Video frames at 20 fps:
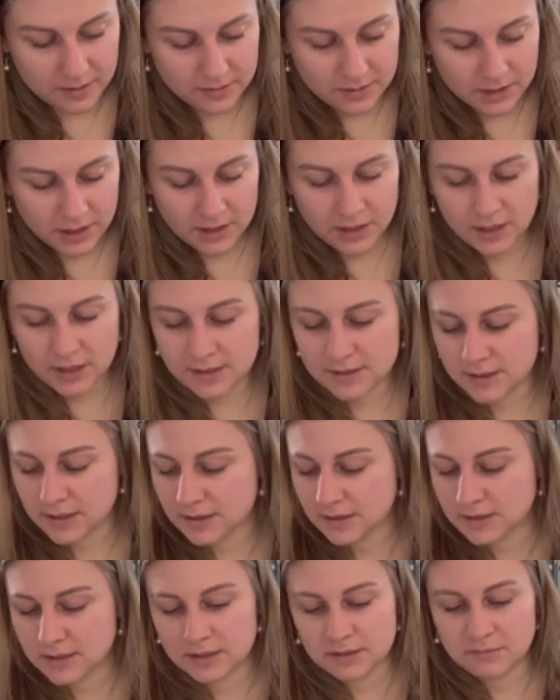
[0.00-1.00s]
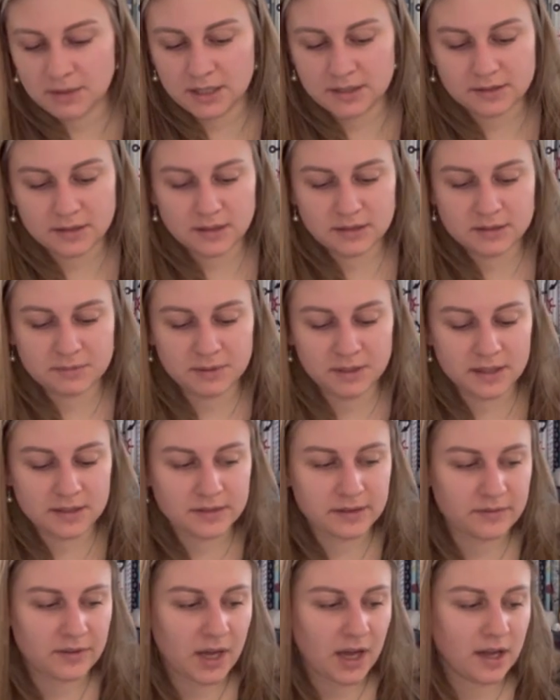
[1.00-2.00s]
And like I said, this doesn't make sense because
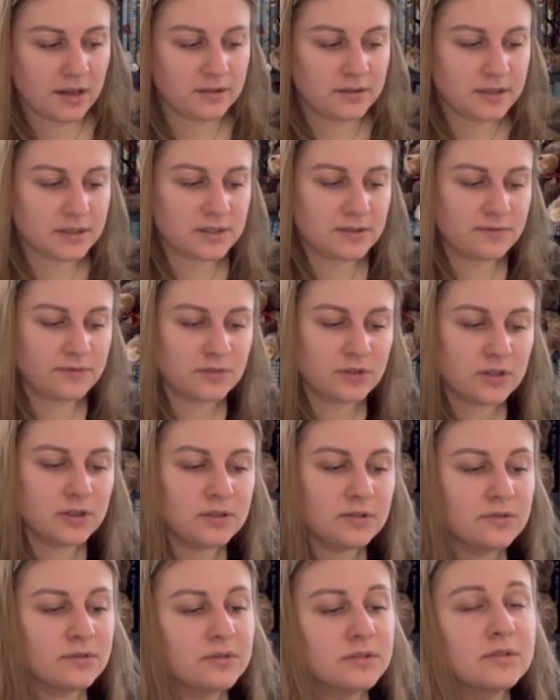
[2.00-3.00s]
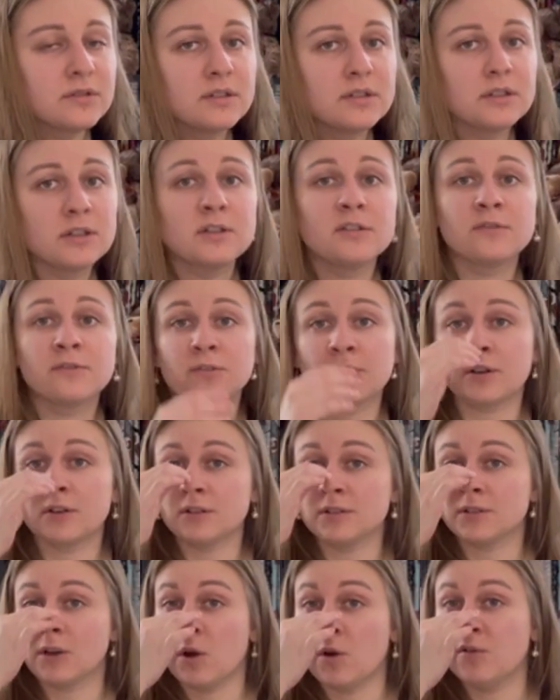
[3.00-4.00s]
I've had this foot
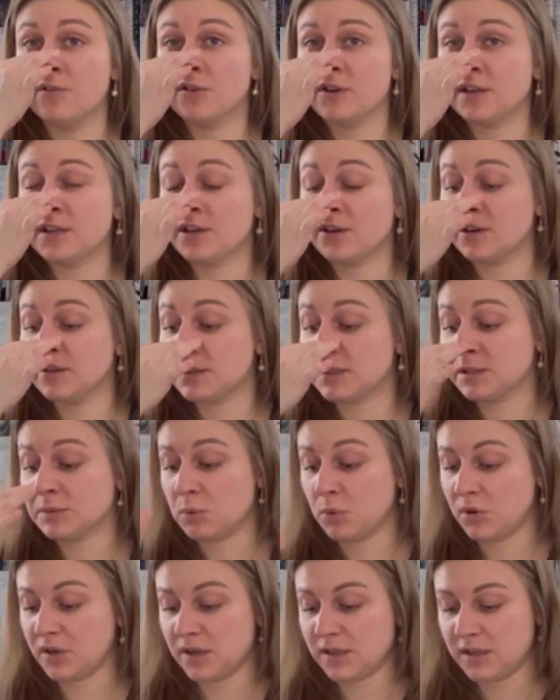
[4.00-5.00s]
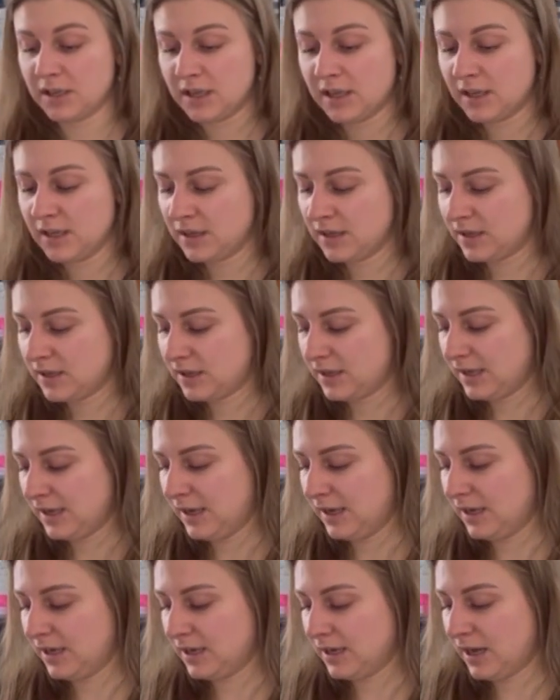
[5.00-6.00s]
for over a year at this point,
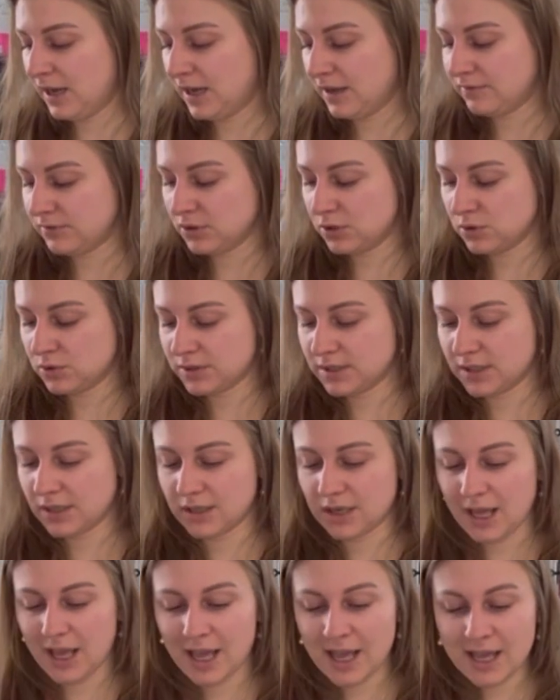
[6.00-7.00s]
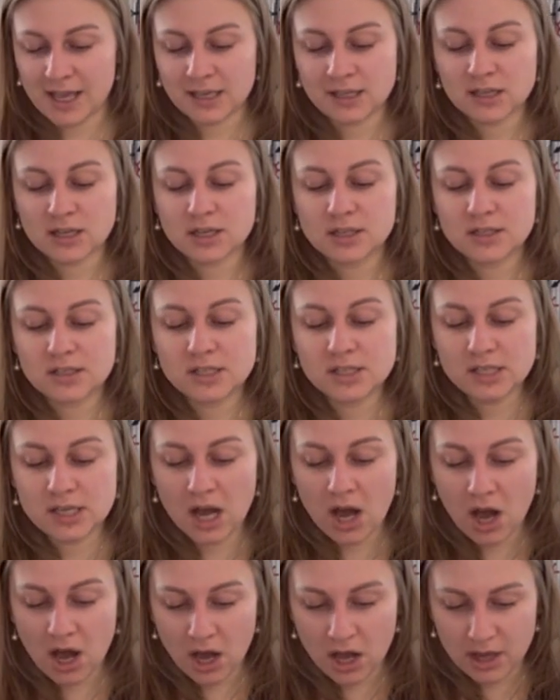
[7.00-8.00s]
and I've used it a
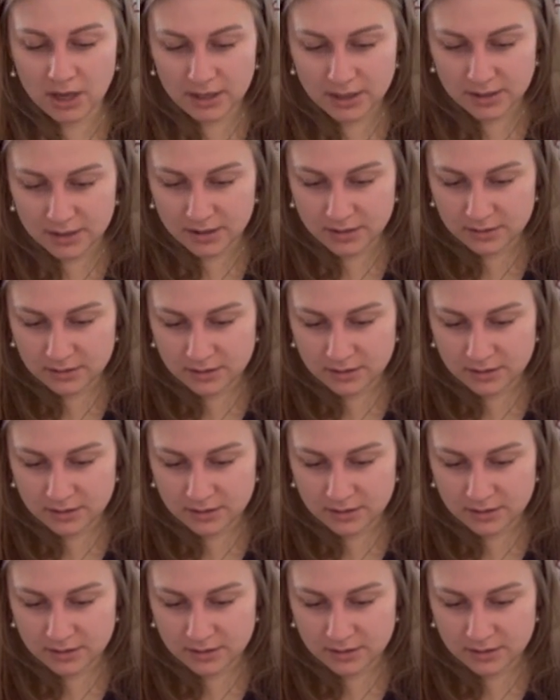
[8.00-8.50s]
ton.